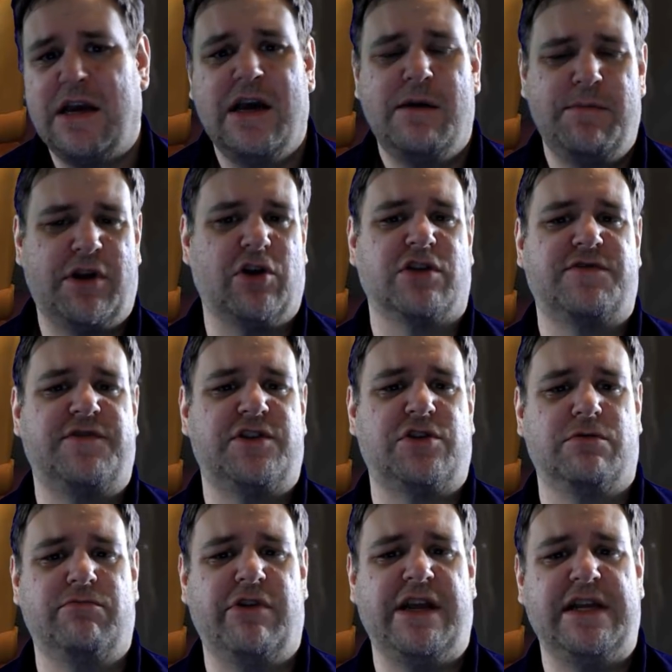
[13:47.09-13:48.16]
because for
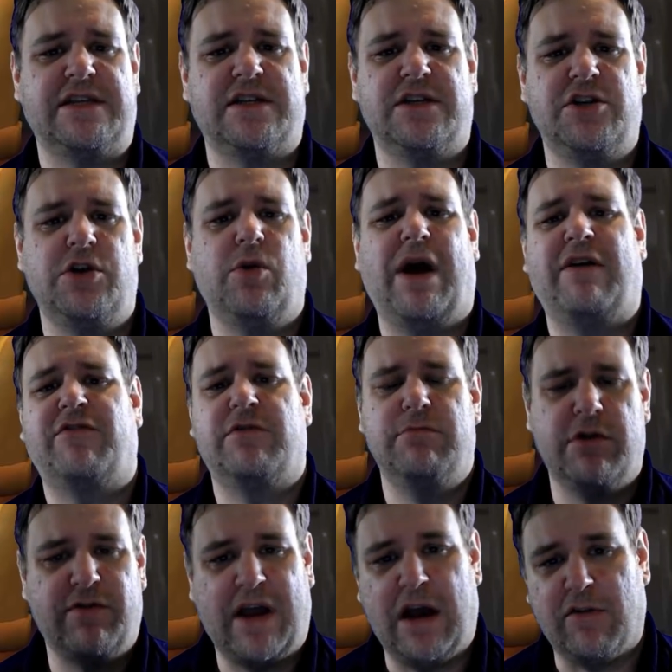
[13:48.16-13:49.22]
some reason you have to
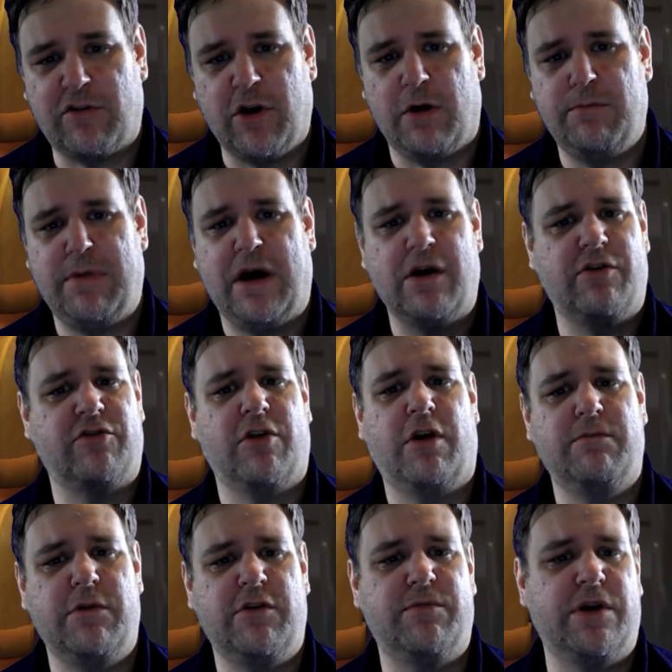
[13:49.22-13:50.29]
move out of combat, there's a lot of
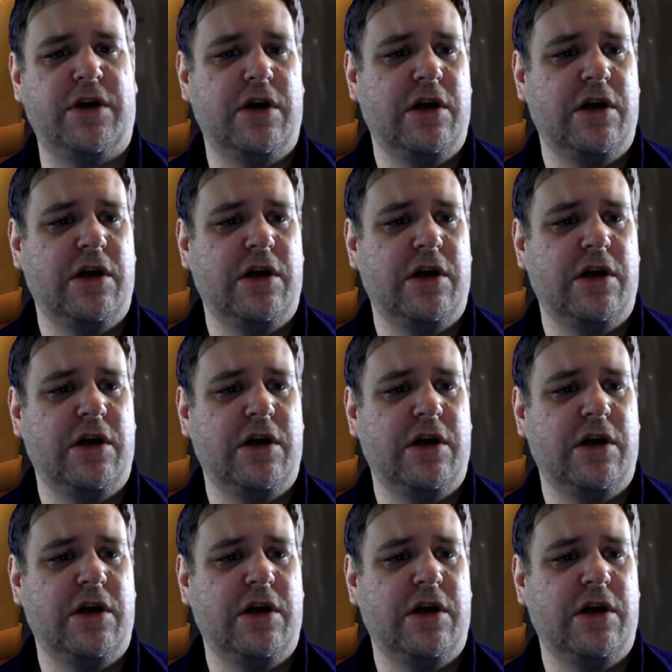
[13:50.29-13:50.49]
movement,